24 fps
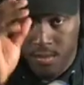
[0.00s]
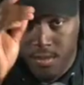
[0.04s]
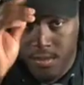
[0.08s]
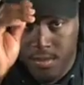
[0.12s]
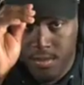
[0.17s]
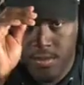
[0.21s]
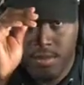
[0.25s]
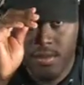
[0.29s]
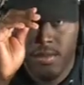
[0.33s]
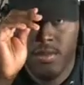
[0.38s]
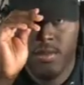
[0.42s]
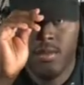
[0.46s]

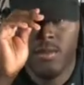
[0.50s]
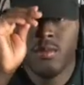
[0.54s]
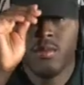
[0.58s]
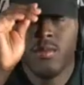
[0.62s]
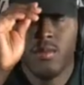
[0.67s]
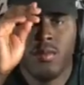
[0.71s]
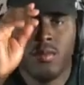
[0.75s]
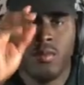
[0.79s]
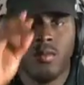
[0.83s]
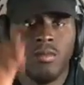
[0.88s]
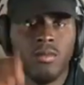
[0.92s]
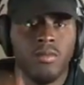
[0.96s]

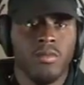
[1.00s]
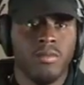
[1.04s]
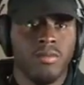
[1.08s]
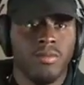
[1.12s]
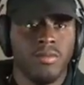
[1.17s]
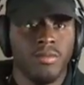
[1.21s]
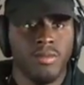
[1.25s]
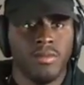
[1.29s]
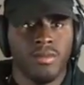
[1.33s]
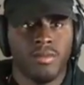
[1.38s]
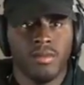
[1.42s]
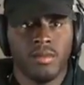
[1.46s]

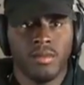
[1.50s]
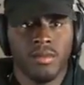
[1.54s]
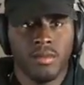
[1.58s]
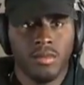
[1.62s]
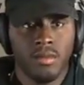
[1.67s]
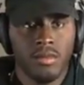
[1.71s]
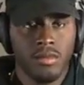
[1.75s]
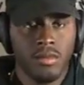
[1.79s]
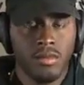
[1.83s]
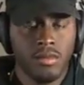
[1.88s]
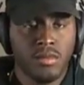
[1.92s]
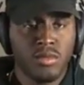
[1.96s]

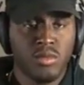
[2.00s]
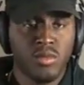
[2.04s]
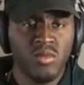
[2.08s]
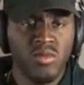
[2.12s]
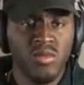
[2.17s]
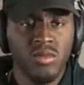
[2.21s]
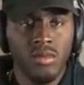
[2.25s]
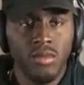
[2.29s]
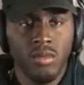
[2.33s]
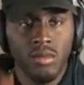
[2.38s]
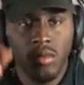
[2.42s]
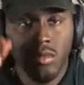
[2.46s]

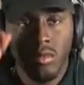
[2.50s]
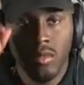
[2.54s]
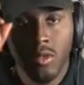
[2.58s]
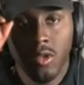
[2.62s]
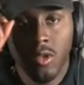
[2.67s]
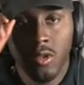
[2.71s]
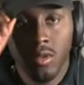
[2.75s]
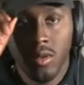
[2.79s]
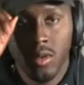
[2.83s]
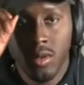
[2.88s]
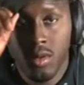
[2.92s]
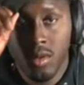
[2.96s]

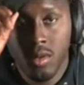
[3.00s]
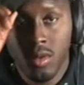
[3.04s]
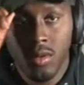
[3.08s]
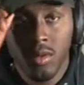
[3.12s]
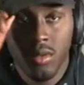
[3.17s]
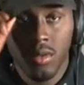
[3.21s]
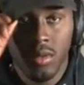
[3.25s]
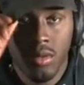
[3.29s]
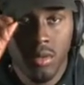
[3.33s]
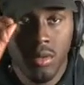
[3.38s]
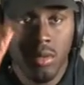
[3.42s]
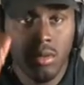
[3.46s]

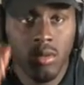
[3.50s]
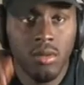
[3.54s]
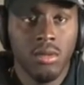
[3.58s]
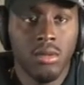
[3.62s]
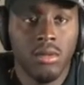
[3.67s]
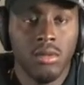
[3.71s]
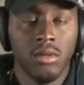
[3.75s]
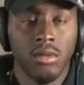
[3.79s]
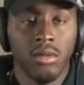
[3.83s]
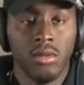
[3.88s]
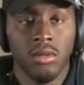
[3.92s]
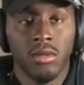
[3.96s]

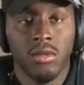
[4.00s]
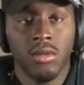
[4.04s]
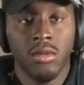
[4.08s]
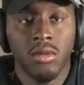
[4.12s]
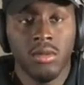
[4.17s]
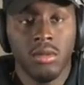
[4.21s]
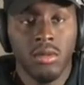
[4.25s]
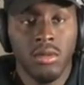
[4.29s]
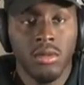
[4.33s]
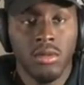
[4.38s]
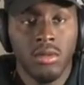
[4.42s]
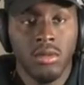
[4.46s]

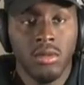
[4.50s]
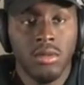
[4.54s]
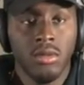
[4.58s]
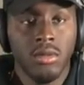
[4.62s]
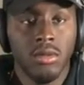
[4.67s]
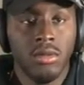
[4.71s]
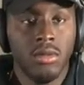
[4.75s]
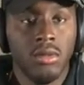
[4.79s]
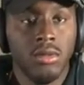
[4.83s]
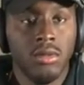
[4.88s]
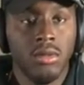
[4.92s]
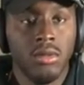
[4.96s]

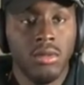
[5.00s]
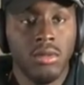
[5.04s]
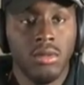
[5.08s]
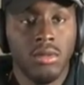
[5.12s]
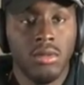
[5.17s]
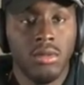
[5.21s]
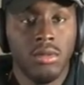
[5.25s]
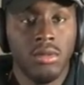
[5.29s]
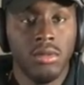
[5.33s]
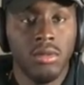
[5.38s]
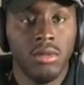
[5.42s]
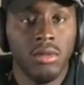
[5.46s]

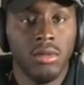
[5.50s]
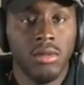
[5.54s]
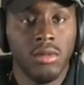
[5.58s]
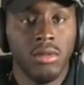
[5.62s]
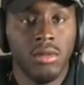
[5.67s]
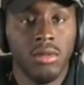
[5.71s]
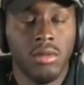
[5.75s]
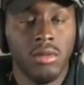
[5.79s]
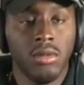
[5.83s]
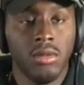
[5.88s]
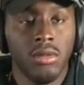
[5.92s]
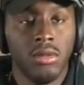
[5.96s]

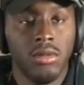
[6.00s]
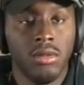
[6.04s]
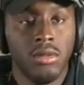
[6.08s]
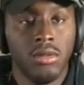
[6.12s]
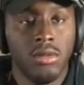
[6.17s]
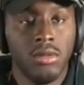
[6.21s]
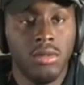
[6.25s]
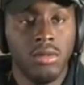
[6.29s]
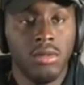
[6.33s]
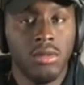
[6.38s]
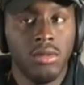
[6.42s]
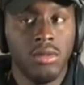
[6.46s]

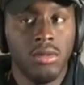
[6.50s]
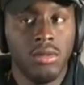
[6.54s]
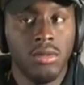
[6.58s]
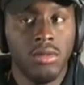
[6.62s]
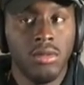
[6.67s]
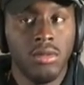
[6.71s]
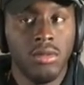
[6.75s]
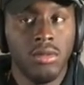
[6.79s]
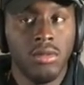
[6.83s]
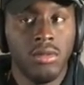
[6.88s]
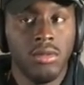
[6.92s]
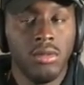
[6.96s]

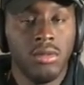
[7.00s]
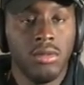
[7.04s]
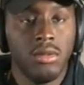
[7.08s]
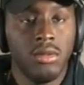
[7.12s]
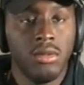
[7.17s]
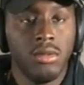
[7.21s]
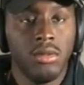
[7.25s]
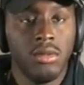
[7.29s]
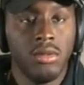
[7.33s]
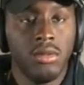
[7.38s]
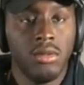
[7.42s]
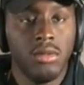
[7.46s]

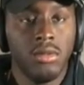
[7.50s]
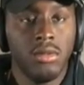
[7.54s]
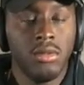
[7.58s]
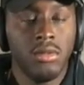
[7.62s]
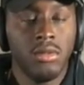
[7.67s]
(silent)